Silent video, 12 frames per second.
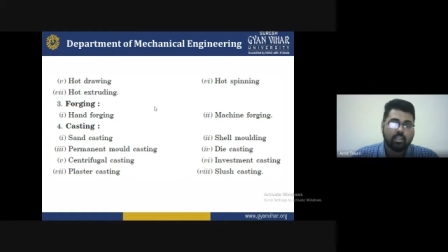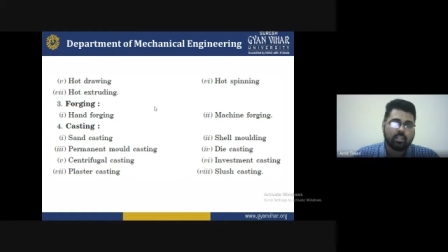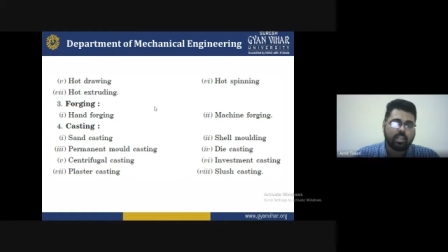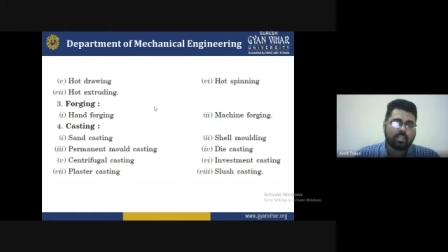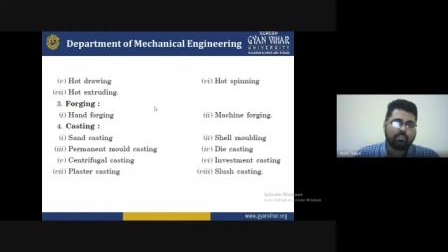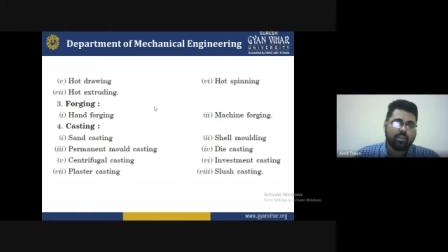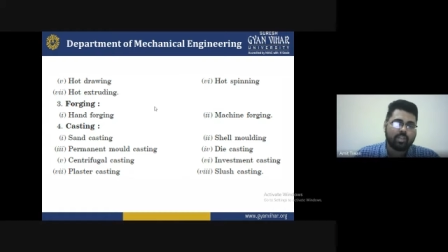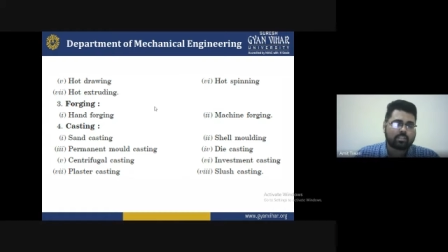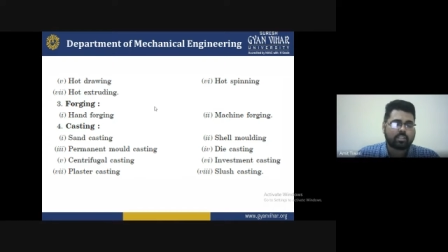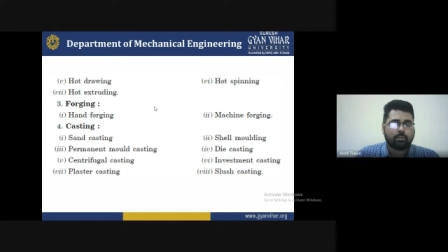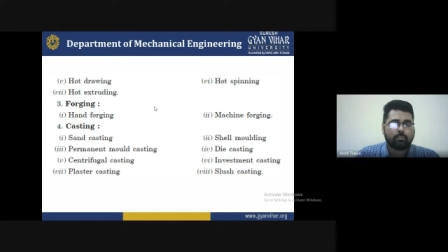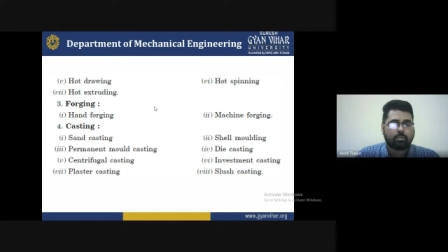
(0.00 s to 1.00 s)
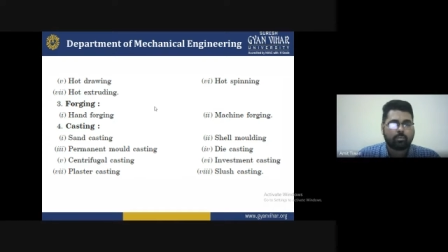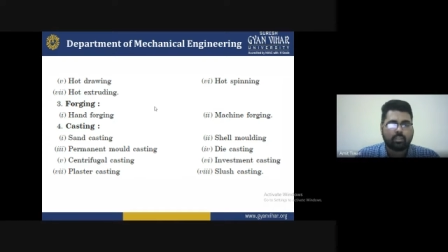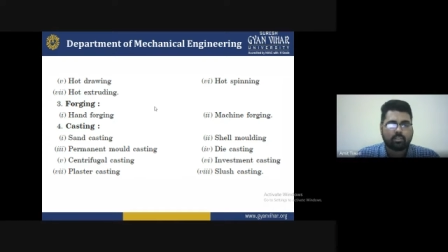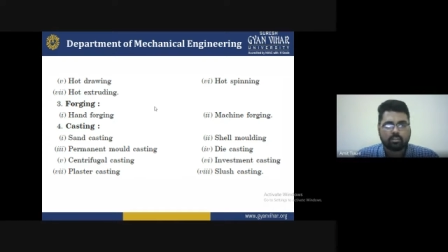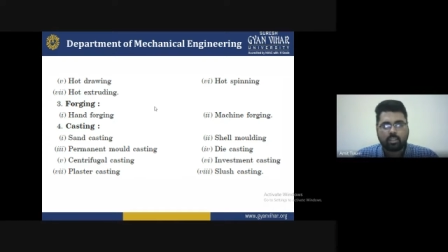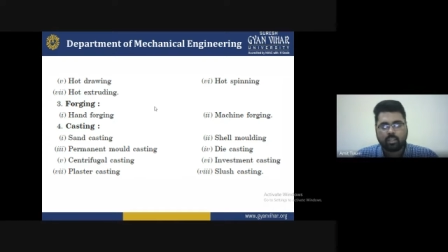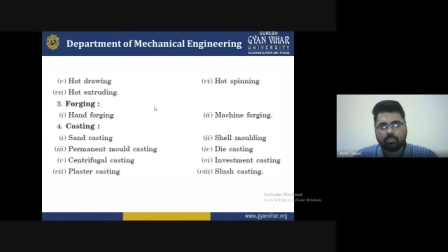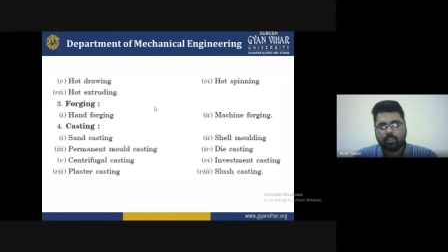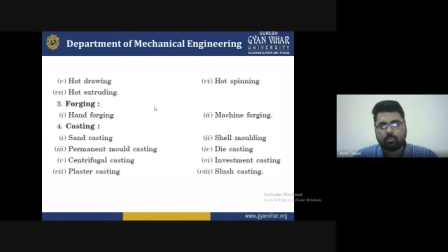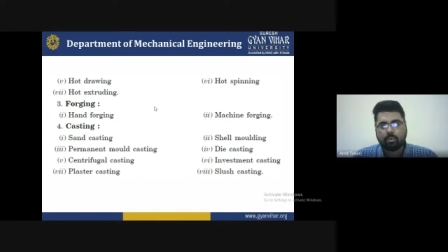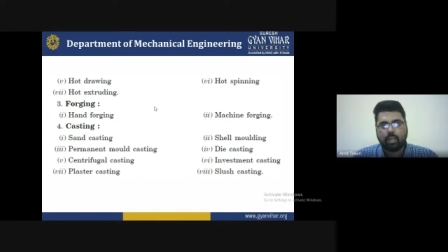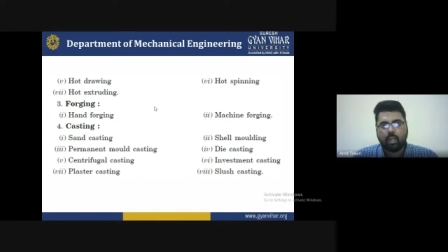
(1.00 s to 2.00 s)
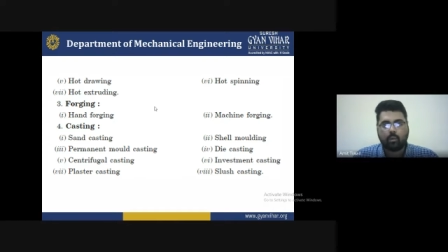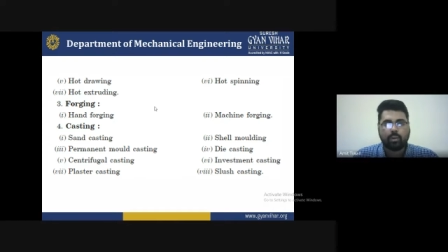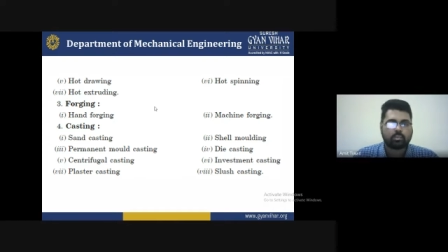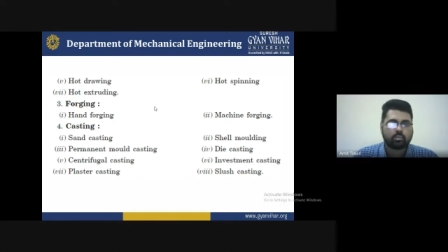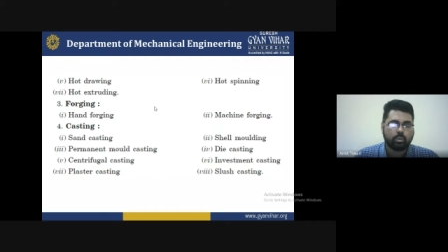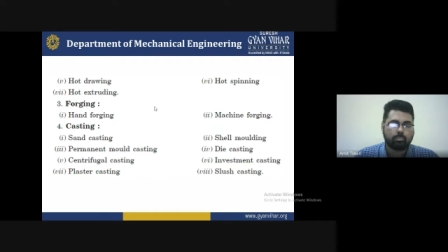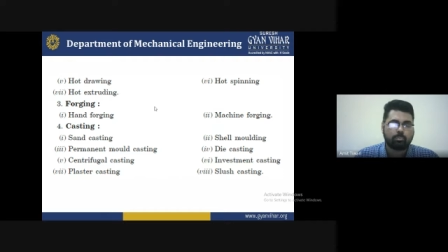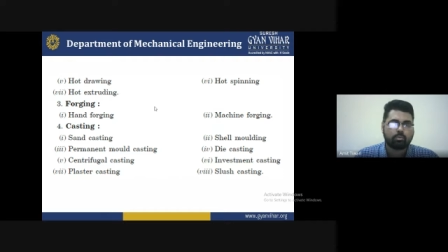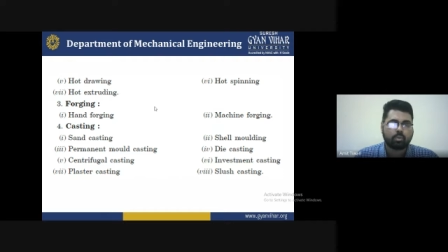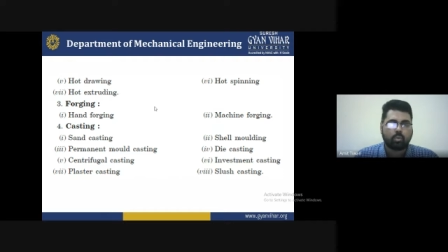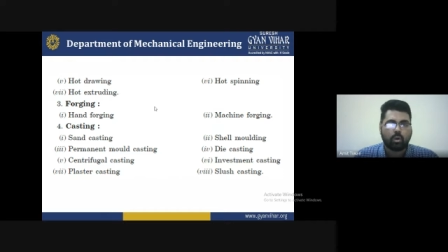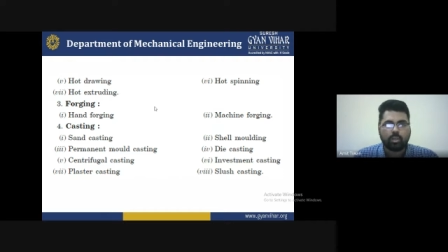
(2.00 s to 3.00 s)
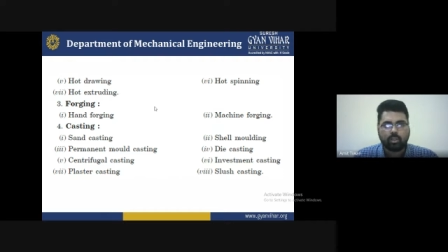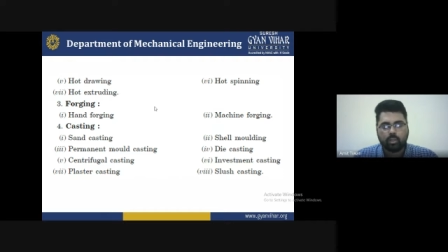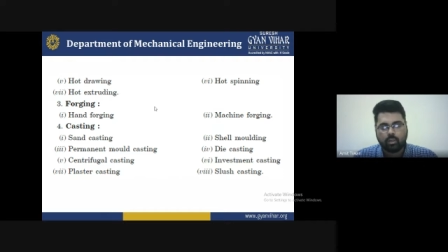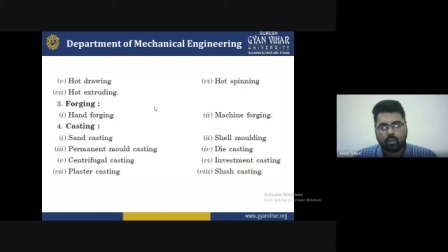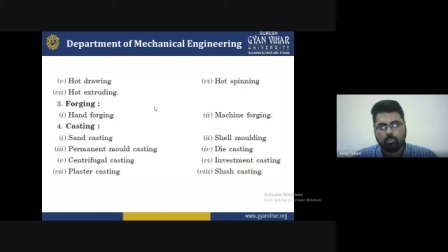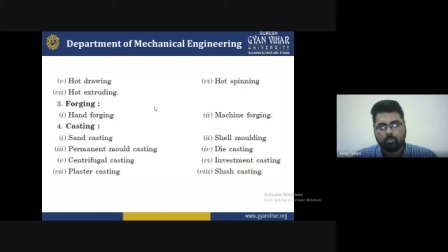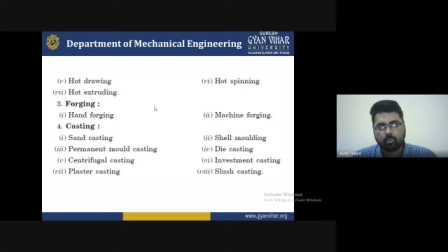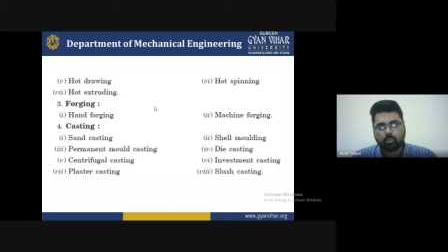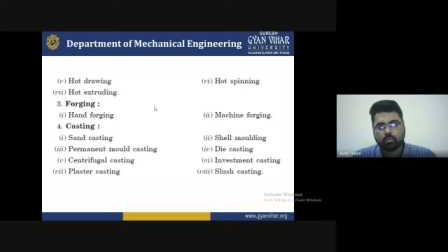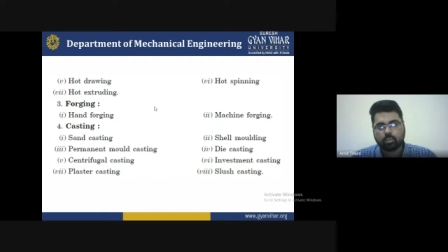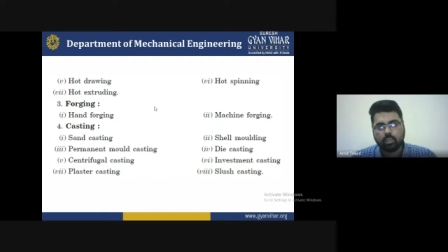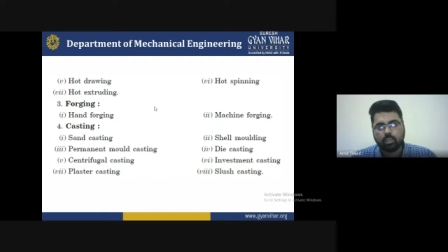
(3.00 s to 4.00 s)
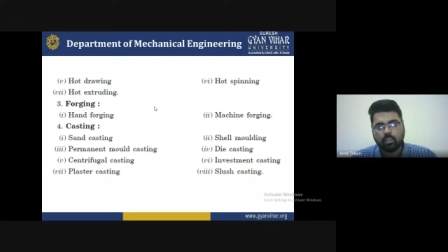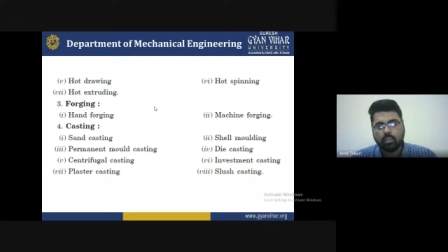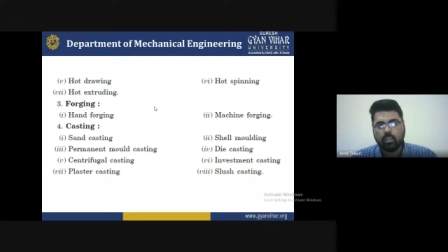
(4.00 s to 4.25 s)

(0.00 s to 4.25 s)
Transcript: Yeah, the various type of castings are available nowadays to improve the quality and improve the